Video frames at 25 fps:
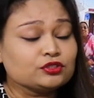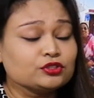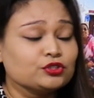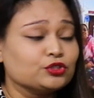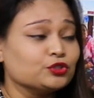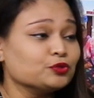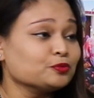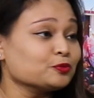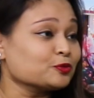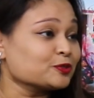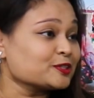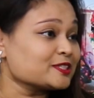
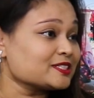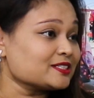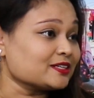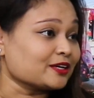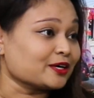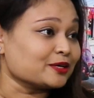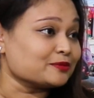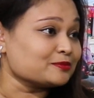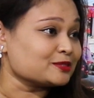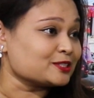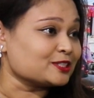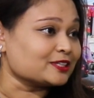Numerous
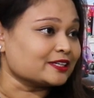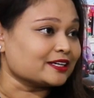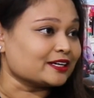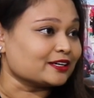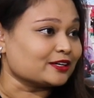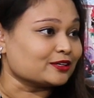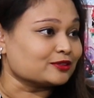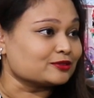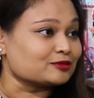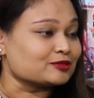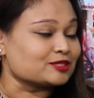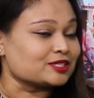times to get
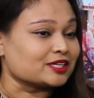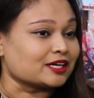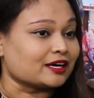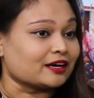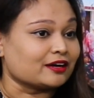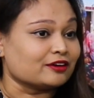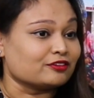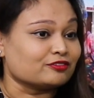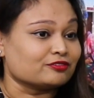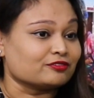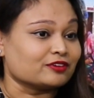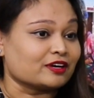out.
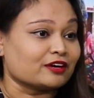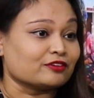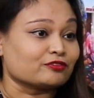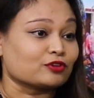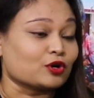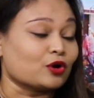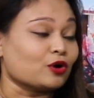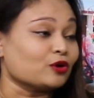I've